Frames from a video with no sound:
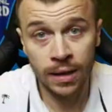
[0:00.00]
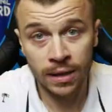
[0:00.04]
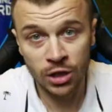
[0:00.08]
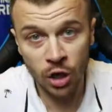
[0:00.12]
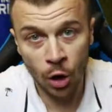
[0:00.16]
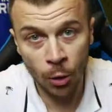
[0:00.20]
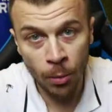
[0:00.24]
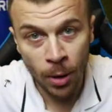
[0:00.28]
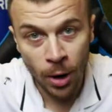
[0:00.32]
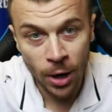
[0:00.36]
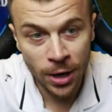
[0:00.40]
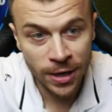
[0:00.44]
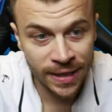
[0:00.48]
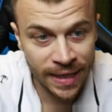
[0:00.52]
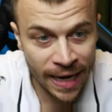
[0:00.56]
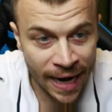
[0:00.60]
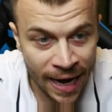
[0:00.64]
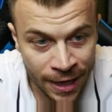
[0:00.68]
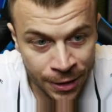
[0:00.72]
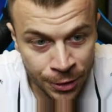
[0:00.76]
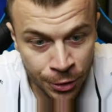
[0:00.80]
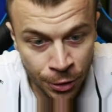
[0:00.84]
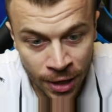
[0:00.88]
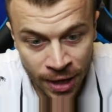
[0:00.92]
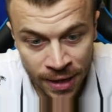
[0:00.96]
So boys,
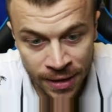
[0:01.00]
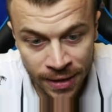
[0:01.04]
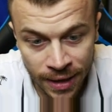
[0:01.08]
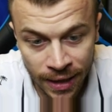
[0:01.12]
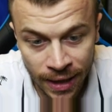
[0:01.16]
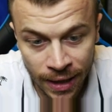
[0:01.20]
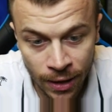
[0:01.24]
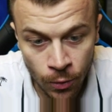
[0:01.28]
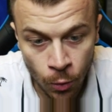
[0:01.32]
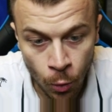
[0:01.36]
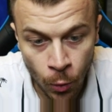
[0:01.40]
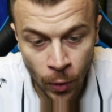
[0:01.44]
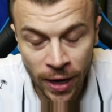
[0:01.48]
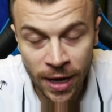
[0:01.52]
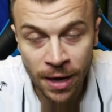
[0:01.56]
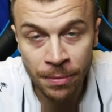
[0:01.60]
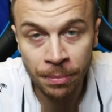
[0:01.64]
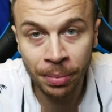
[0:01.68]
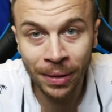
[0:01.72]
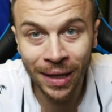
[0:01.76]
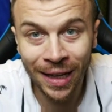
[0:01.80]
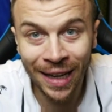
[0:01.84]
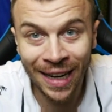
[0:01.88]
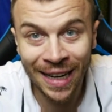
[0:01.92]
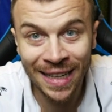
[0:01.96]
as you can see, we
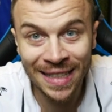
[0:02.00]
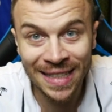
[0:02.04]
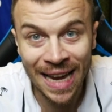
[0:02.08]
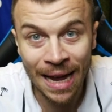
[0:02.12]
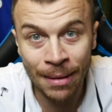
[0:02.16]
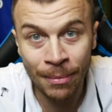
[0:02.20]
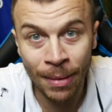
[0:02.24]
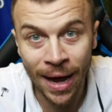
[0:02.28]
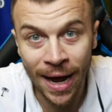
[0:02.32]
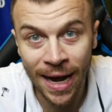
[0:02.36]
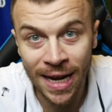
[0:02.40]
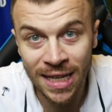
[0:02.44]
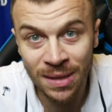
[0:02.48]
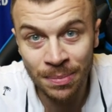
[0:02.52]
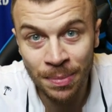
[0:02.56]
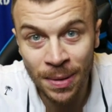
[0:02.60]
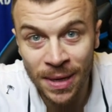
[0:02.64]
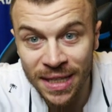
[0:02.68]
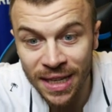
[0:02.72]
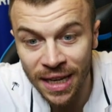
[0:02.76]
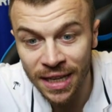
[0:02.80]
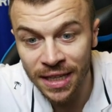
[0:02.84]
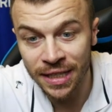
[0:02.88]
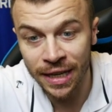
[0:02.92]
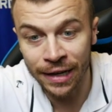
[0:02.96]
completed some
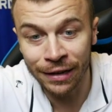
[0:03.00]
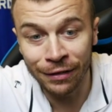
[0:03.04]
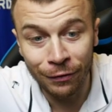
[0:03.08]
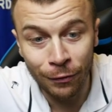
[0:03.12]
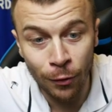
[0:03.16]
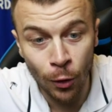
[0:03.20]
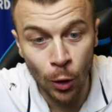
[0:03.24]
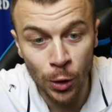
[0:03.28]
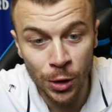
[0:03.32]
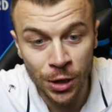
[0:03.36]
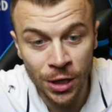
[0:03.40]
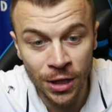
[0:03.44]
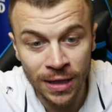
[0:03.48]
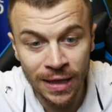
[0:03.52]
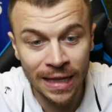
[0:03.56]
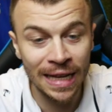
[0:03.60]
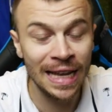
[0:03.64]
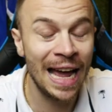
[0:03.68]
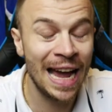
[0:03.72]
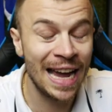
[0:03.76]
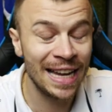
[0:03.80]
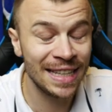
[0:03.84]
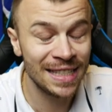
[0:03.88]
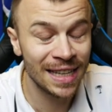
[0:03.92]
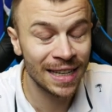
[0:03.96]
SBCs.
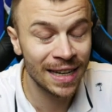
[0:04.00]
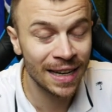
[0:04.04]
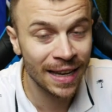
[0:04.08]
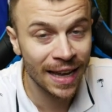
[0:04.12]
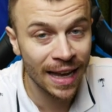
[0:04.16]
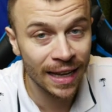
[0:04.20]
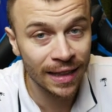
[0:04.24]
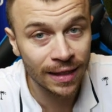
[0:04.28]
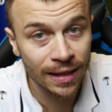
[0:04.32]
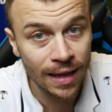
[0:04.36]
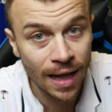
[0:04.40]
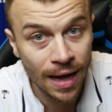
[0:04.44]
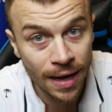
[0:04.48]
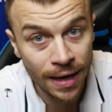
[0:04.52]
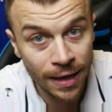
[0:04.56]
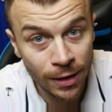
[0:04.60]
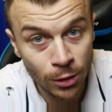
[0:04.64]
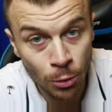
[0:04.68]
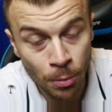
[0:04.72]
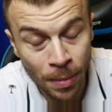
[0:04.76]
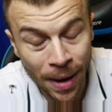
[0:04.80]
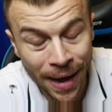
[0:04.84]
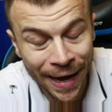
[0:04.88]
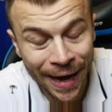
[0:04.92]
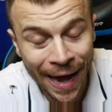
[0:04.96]
Unfortunately, I didn't get lucky
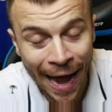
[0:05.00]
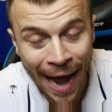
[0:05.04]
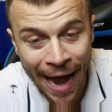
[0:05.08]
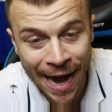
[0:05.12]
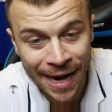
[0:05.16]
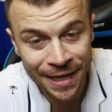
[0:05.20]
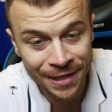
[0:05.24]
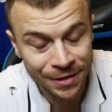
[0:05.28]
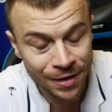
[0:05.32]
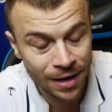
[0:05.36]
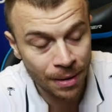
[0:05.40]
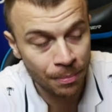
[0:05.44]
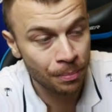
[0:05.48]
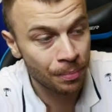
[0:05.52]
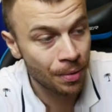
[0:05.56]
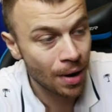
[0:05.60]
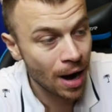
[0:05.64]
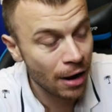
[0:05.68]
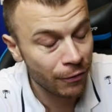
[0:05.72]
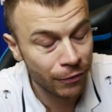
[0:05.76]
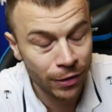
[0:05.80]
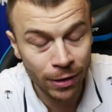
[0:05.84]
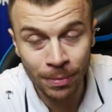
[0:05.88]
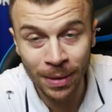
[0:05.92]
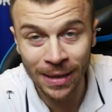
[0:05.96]
to make extra
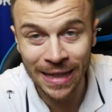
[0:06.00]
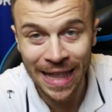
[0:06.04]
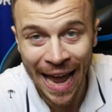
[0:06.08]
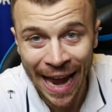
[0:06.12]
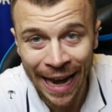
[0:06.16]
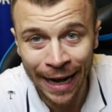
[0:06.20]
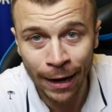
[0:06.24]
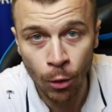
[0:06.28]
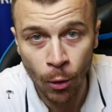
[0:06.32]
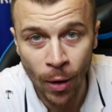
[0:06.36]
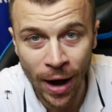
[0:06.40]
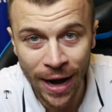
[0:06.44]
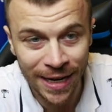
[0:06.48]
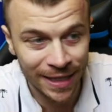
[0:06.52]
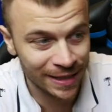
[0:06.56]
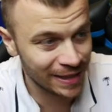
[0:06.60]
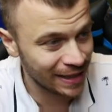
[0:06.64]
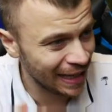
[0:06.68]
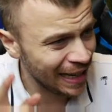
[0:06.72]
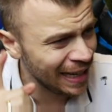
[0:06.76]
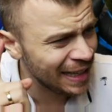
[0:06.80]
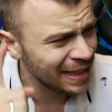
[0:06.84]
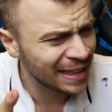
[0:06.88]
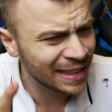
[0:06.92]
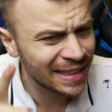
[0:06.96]
profit. But anyways,
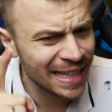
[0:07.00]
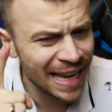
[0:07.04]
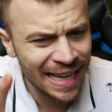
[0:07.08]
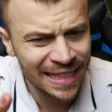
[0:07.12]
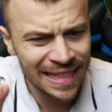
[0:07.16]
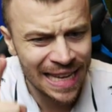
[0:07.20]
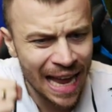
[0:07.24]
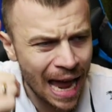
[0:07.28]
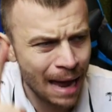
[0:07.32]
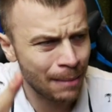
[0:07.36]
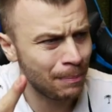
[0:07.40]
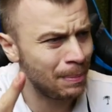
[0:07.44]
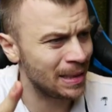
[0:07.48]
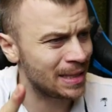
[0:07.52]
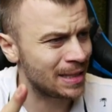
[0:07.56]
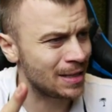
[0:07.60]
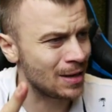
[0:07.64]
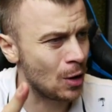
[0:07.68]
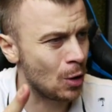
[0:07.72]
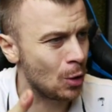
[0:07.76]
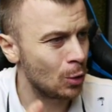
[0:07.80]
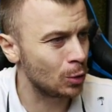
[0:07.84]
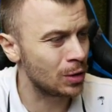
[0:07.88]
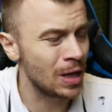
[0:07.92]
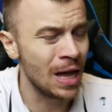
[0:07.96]
in today's
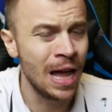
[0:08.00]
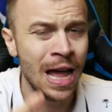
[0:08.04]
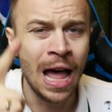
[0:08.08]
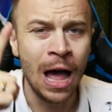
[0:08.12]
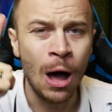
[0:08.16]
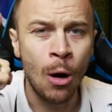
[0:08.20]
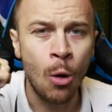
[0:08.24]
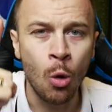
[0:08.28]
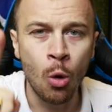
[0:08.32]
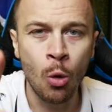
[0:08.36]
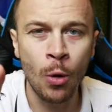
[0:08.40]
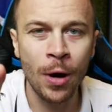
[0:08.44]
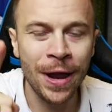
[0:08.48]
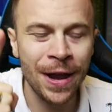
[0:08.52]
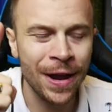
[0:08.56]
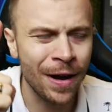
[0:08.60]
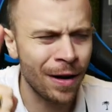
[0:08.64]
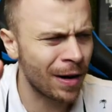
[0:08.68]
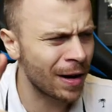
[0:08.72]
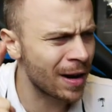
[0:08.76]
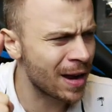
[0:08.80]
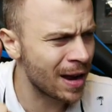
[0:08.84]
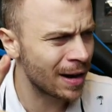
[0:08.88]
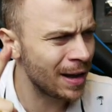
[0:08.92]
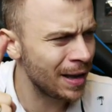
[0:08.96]
episode, we
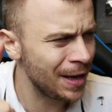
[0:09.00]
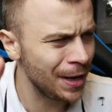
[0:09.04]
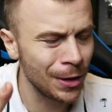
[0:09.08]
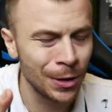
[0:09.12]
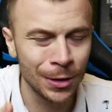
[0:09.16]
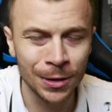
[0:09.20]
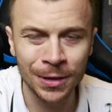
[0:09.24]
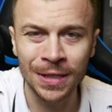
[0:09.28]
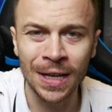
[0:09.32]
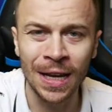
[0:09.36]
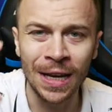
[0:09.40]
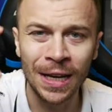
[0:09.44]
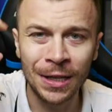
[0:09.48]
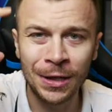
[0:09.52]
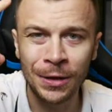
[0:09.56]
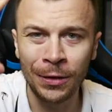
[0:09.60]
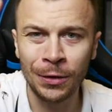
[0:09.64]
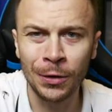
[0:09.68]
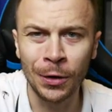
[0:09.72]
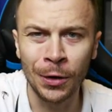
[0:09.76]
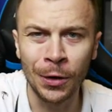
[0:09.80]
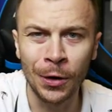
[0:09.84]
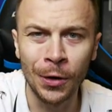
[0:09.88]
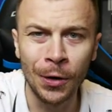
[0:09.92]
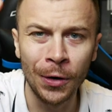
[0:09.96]
are gonna use
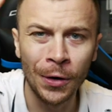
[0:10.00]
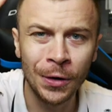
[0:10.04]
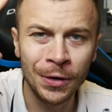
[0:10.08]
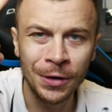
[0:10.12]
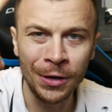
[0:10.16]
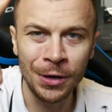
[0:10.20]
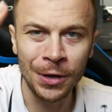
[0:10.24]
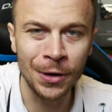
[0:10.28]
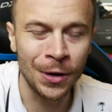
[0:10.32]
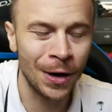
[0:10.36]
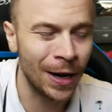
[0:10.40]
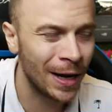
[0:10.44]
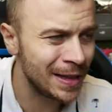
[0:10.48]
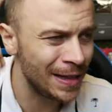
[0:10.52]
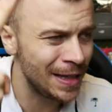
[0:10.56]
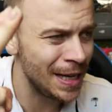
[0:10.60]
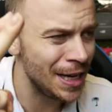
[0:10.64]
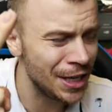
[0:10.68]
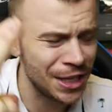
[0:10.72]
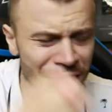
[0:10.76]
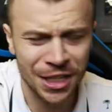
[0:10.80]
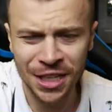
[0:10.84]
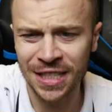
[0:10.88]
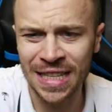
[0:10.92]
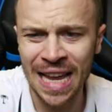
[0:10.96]
2 new
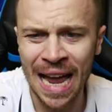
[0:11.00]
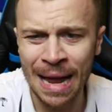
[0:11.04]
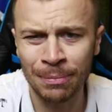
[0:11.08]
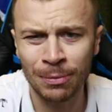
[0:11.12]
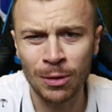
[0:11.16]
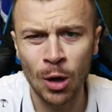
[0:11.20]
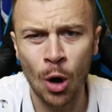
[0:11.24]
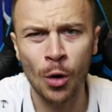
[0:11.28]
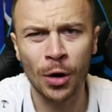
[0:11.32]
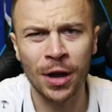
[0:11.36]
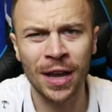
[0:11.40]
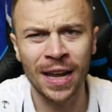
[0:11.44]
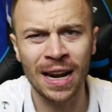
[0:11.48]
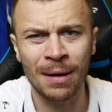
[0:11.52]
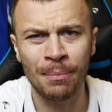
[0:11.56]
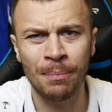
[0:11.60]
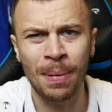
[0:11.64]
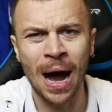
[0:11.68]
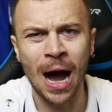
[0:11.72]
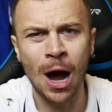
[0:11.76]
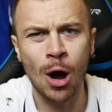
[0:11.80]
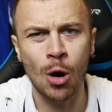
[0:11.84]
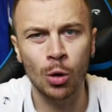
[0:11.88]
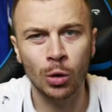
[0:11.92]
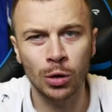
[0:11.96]
additions. I'm talking
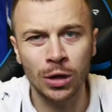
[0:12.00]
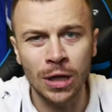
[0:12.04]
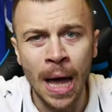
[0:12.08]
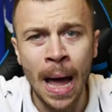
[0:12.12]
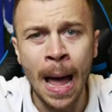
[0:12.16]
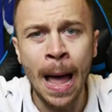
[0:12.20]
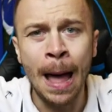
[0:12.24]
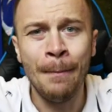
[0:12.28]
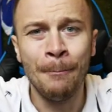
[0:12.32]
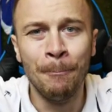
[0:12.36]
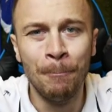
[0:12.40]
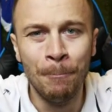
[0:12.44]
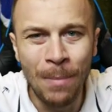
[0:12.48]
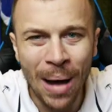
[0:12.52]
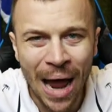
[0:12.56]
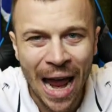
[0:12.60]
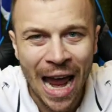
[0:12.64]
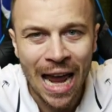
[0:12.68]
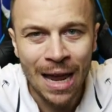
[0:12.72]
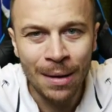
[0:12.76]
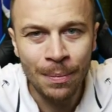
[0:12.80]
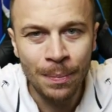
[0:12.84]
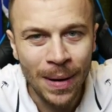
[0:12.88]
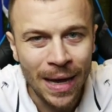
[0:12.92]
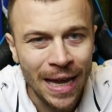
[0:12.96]
about
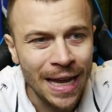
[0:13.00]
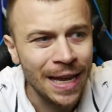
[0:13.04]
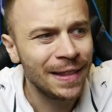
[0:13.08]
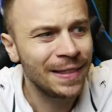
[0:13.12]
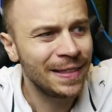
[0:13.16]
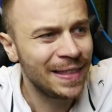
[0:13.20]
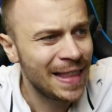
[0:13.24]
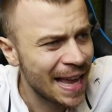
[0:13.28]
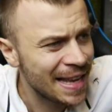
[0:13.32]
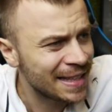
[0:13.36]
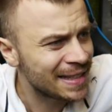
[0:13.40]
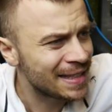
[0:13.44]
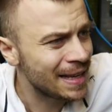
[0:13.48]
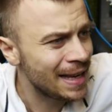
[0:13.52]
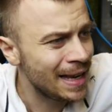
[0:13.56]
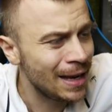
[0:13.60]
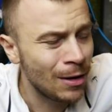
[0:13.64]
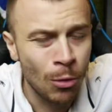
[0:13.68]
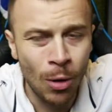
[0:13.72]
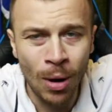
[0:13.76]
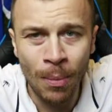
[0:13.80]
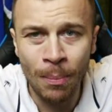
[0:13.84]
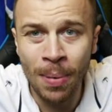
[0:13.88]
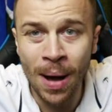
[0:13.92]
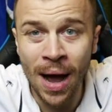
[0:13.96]
Baby Desailly.
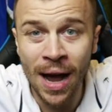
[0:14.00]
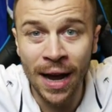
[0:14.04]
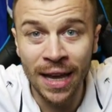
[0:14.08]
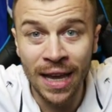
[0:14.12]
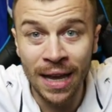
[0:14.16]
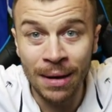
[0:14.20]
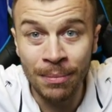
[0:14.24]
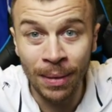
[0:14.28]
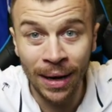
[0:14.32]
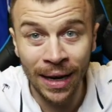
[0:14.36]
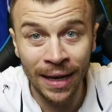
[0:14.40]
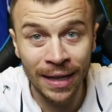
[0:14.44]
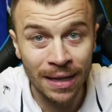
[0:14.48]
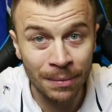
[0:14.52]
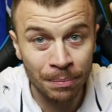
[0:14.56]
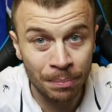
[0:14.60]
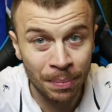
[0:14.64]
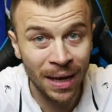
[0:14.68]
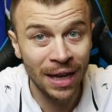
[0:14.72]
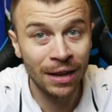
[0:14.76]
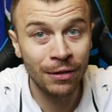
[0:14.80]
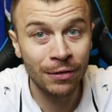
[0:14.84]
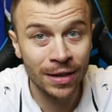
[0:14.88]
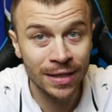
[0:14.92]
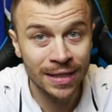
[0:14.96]
We packed him in the
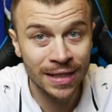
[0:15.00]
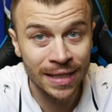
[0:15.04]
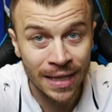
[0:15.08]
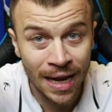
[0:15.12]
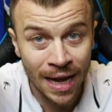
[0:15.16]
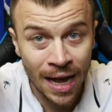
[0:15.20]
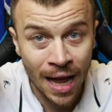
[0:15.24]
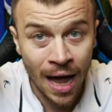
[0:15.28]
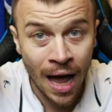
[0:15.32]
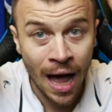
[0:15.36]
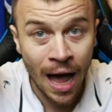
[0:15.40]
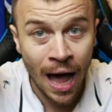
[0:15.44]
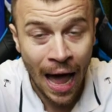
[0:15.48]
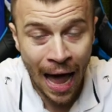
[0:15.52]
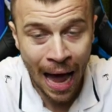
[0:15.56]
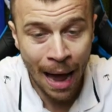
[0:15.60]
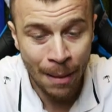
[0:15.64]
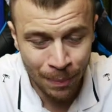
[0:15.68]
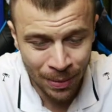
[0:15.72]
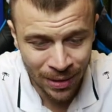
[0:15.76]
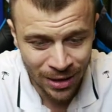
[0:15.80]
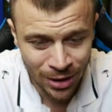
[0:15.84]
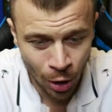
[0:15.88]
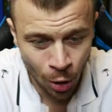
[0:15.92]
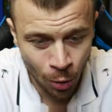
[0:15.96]
previous
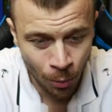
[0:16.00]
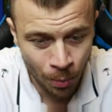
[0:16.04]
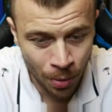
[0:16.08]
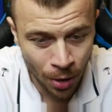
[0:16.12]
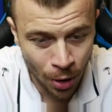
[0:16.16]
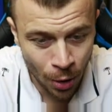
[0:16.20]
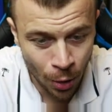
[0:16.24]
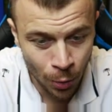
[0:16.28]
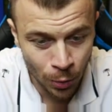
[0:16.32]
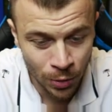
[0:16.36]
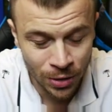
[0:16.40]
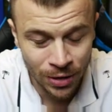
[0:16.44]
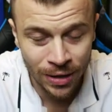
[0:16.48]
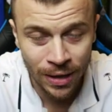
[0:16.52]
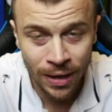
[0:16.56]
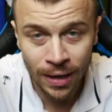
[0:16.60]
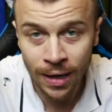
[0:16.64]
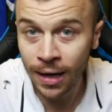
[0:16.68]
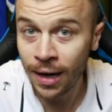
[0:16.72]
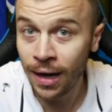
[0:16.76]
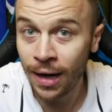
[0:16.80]
episode, bros.